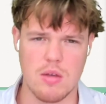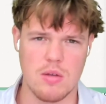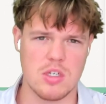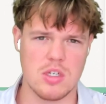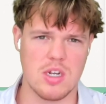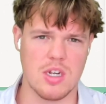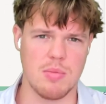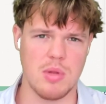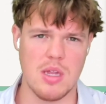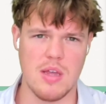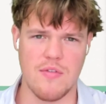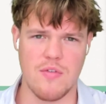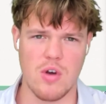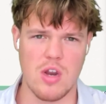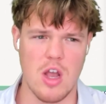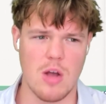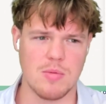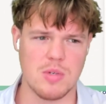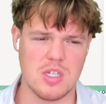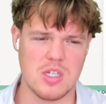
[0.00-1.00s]
It's completely free and
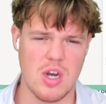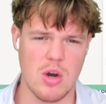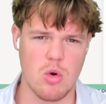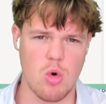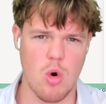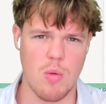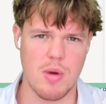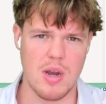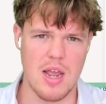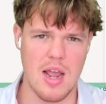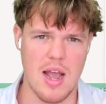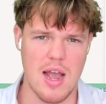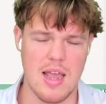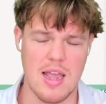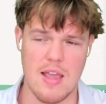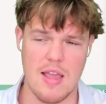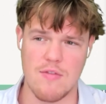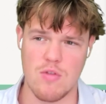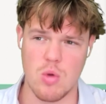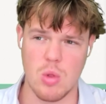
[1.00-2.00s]
helps us here at Corbin AI.
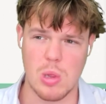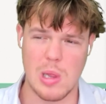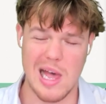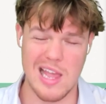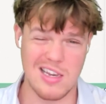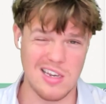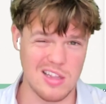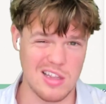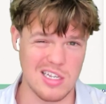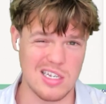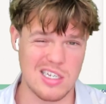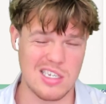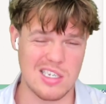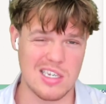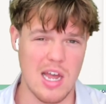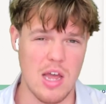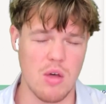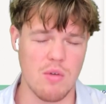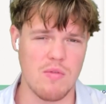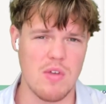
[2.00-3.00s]
If you liked this
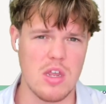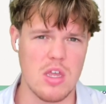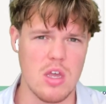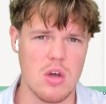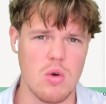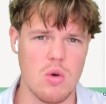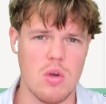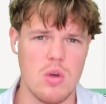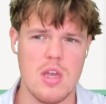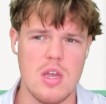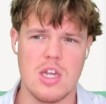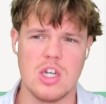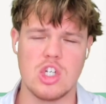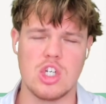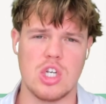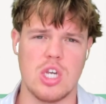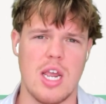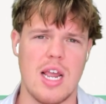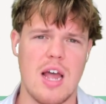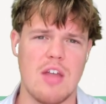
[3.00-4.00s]
style video,
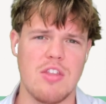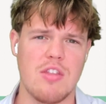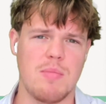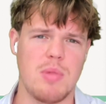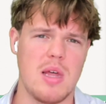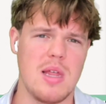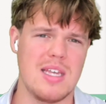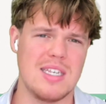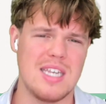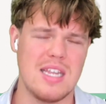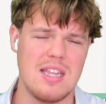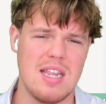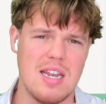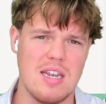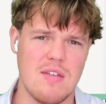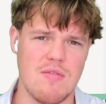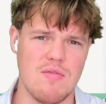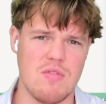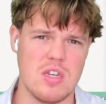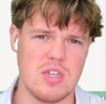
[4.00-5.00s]
check out the playlist at the end
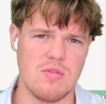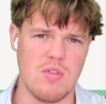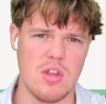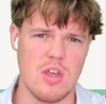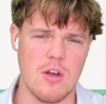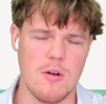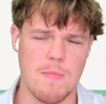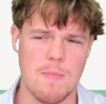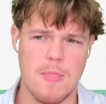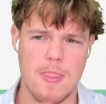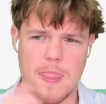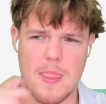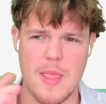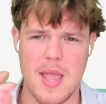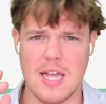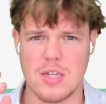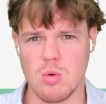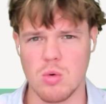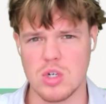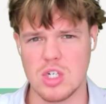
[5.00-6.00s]
of this video
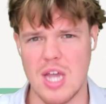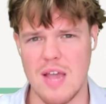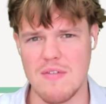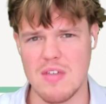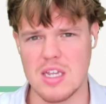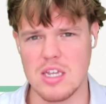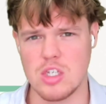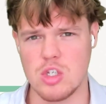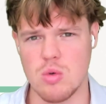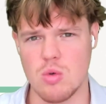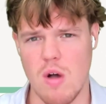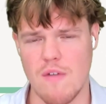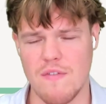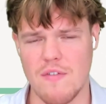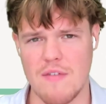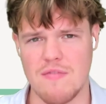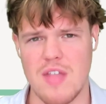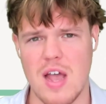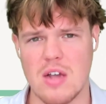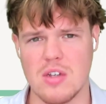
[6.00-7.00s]
as we're diving into all
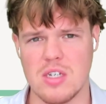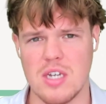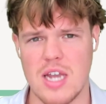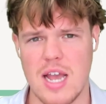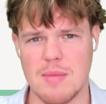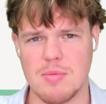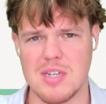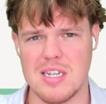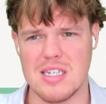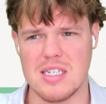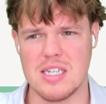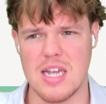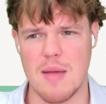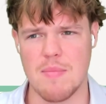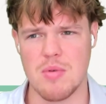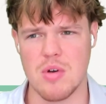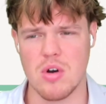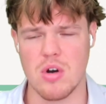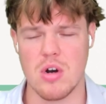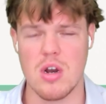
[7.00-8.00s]
5,000 apps in
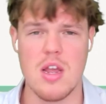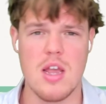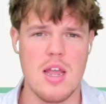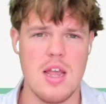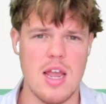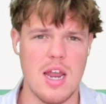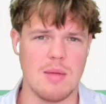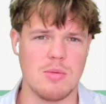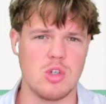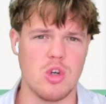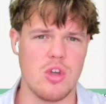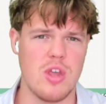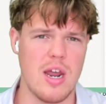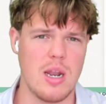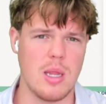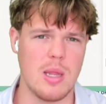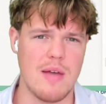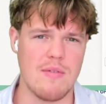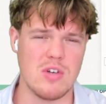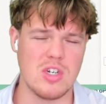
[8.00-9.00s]
Zapier. And I'm showing you how to
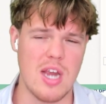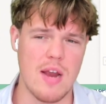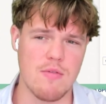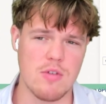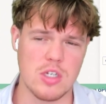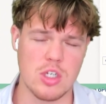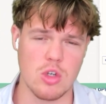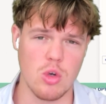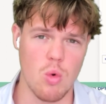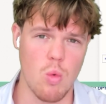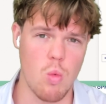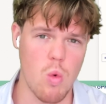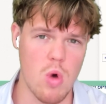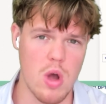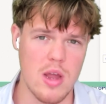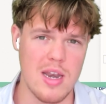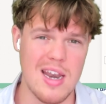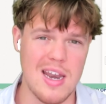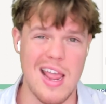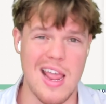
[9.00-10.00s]
leverage every single
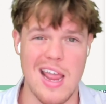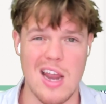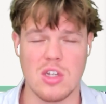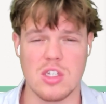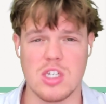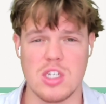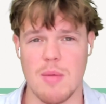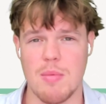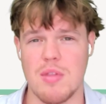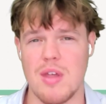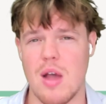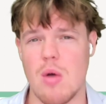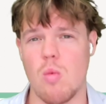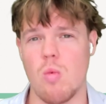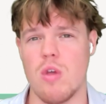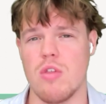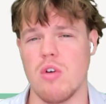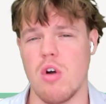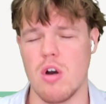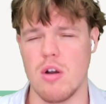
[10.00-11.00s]
one. And on top of that,
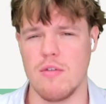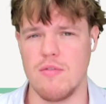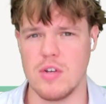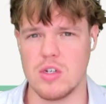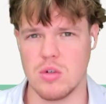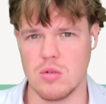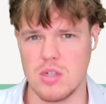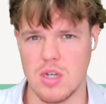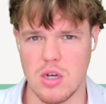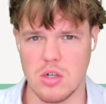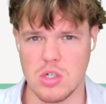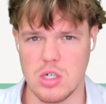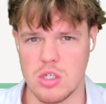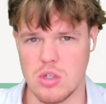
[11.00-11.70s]
with artificial intelligence.